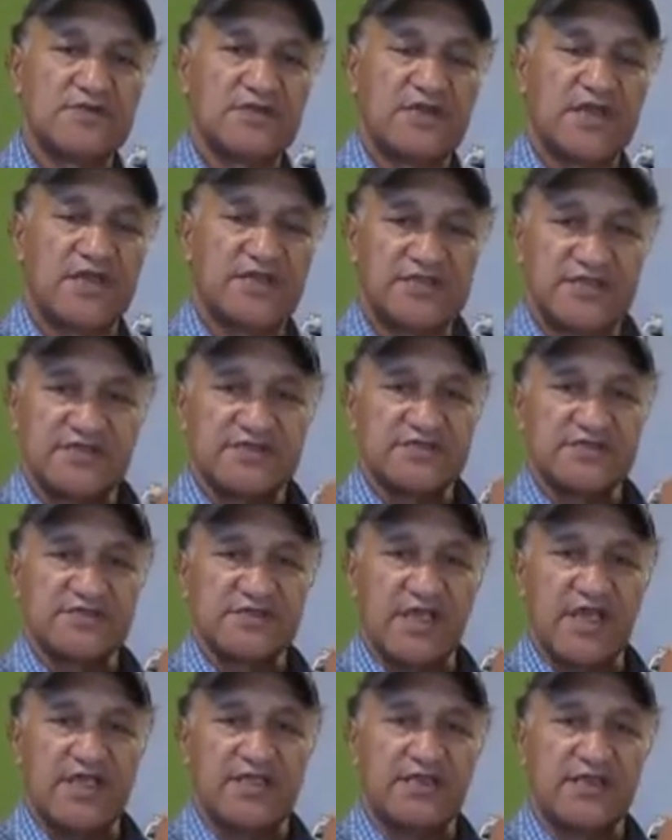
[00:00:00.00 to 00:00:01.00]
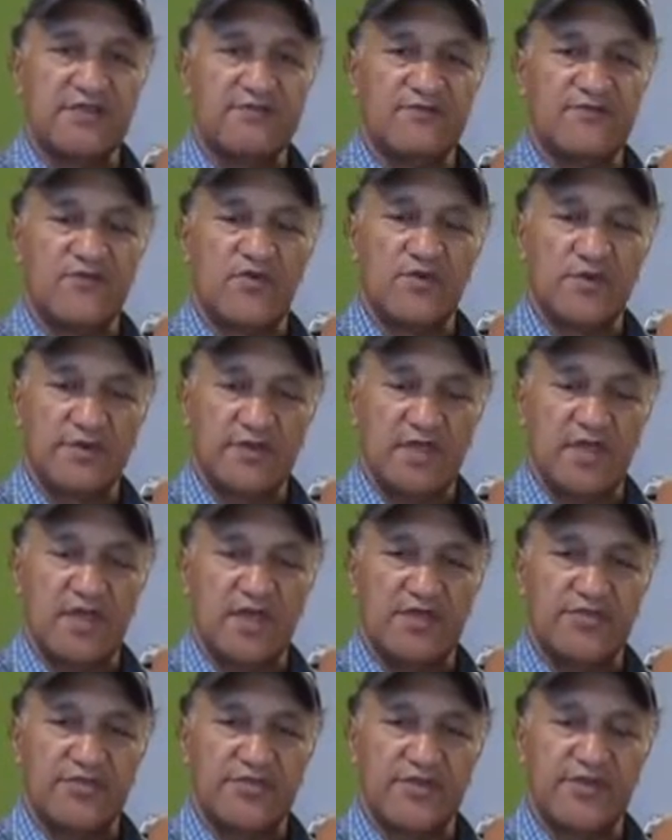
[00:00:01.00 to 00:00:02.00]
and this is
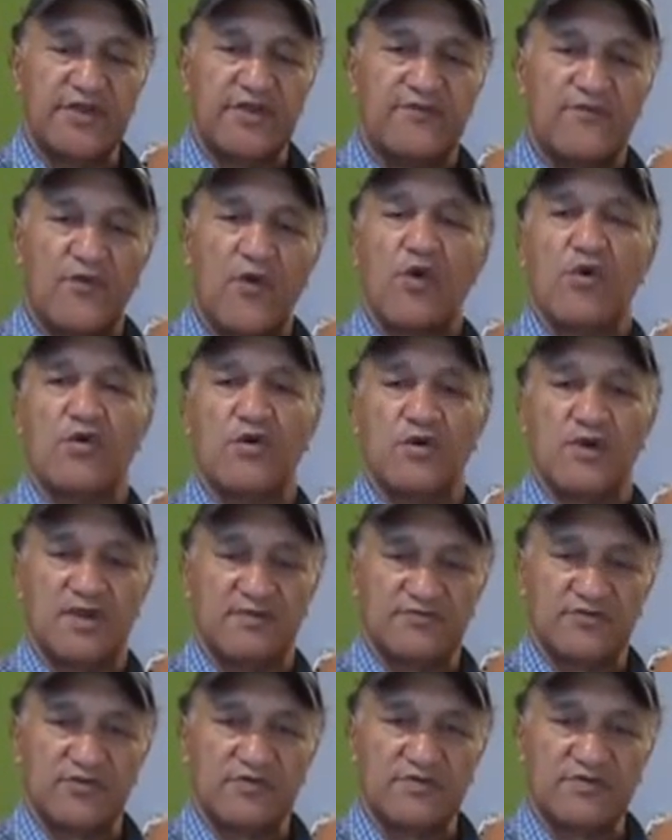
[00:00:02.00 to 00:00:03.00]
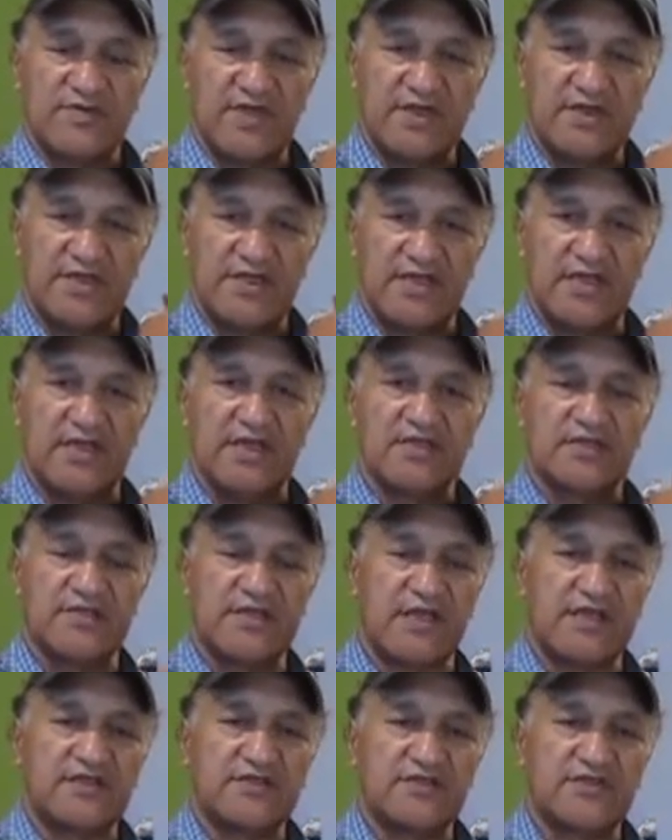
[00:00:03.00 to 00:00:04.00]
1834 I'm talking about here. The
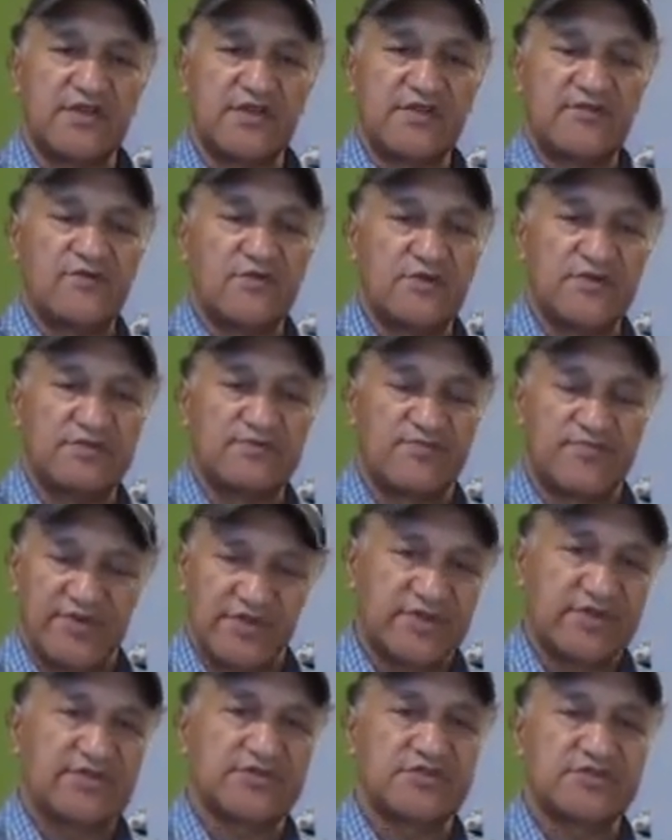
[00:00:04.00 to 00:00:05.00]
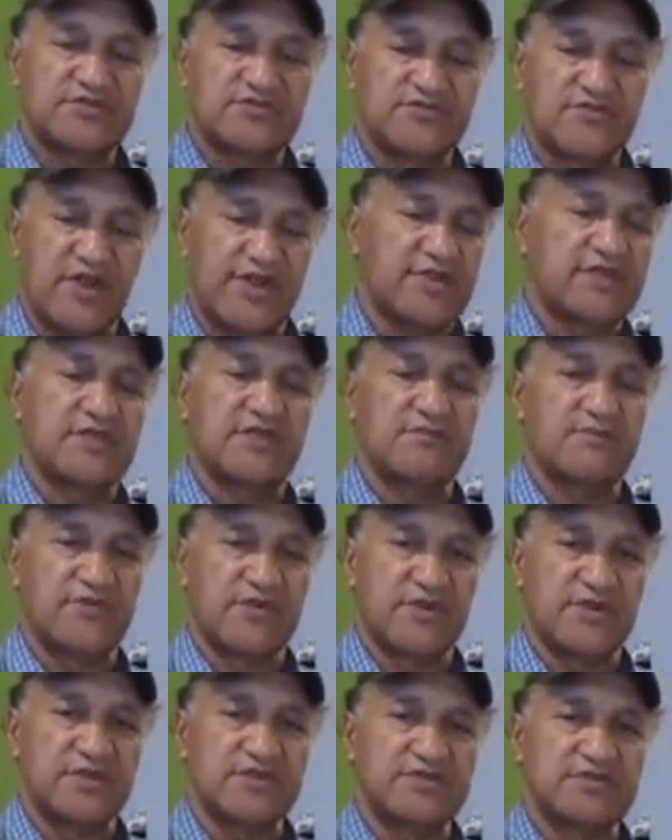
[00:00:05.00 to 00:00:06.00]
1834 is British, straight
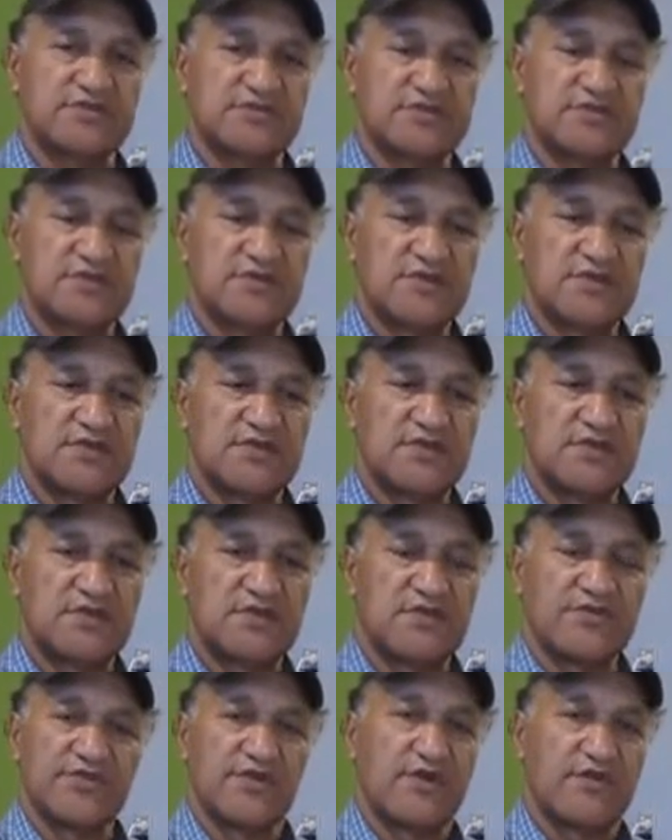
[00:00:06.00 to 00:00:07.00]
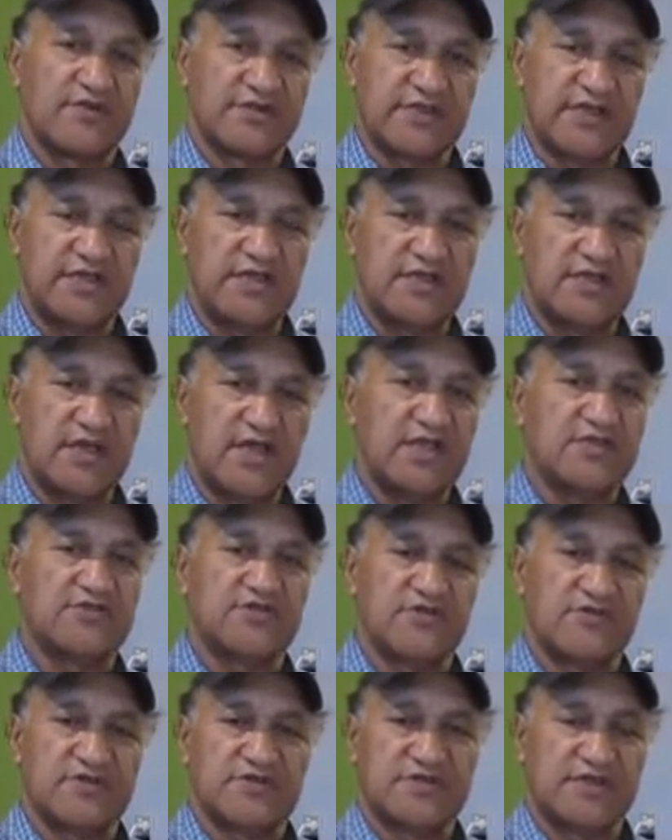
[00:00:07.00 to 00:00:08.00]
British authority and
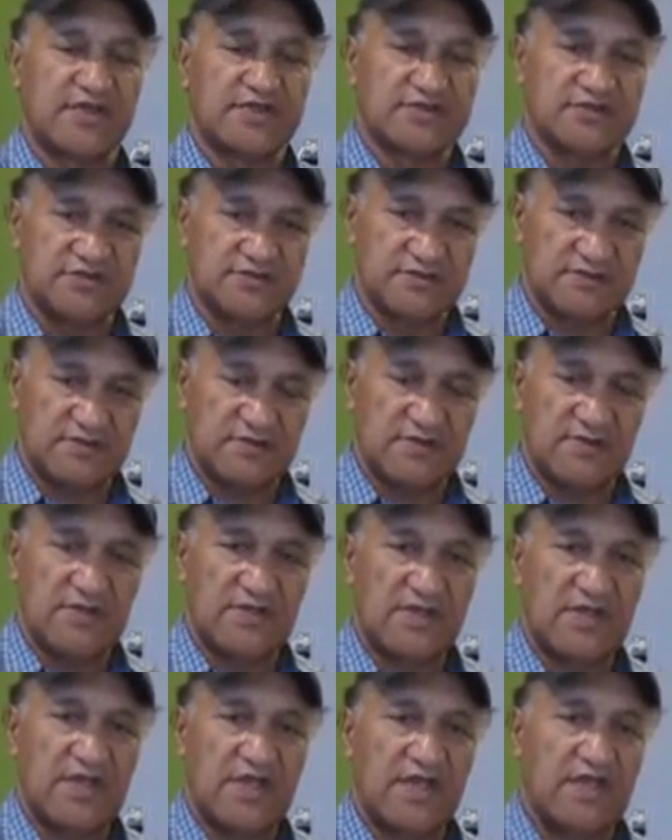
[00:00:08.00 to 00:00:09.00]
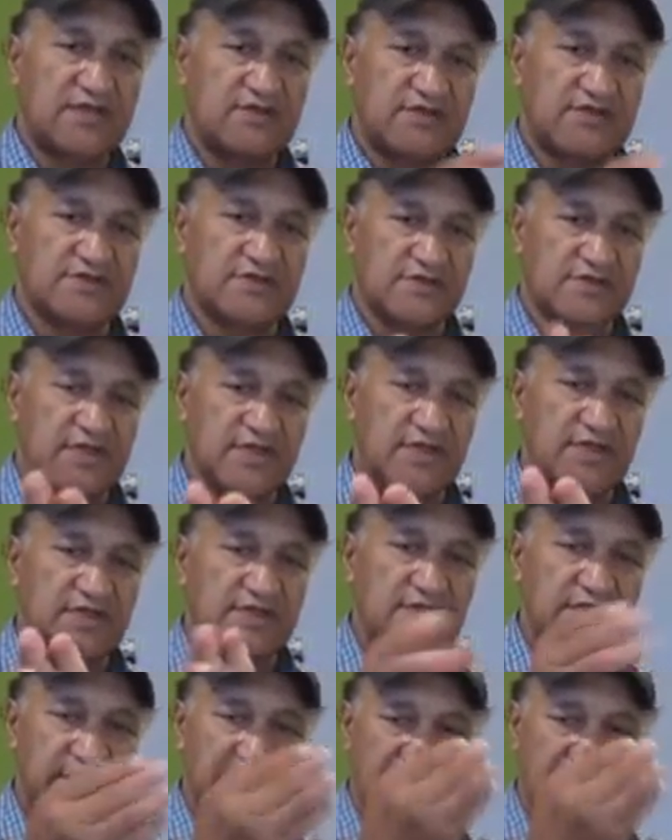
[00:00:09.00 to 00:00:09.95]
jurisdiction, and you're in the